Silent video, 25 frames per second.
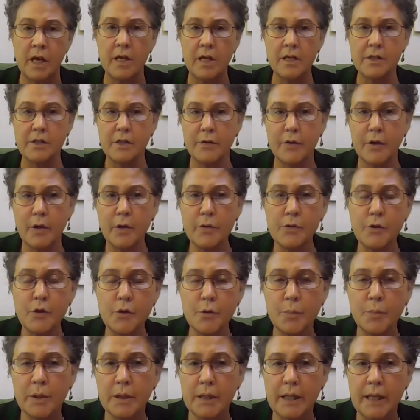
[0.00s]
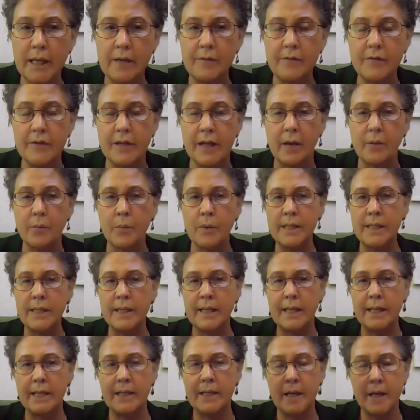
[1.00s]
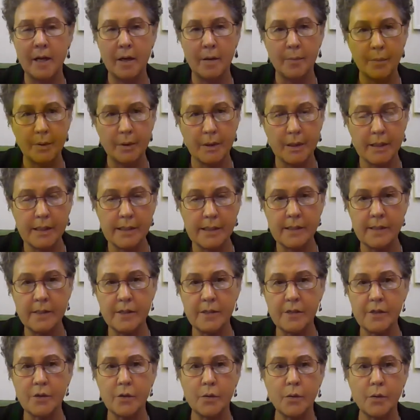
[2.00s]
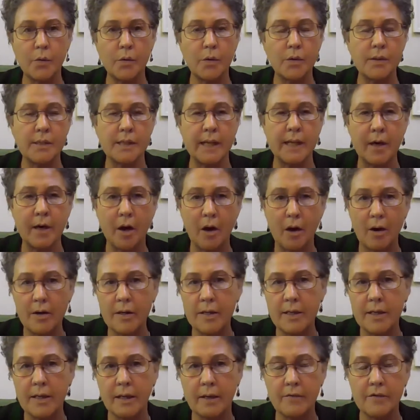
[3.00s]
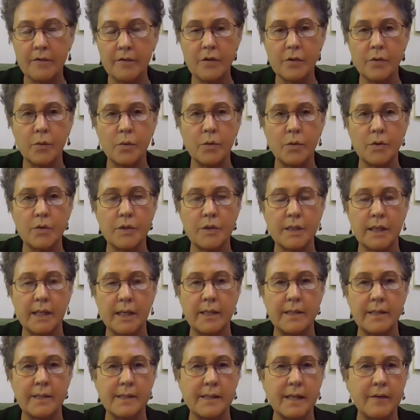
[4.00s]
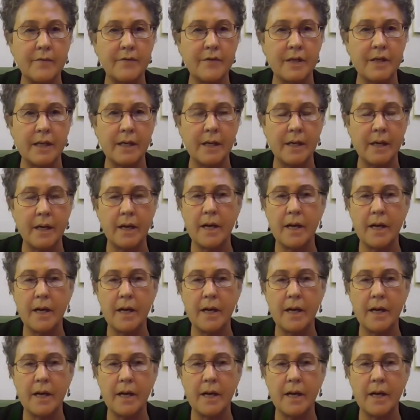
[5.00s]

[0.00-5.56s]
So those who believe that we need police in schools and hardening of schools to get safety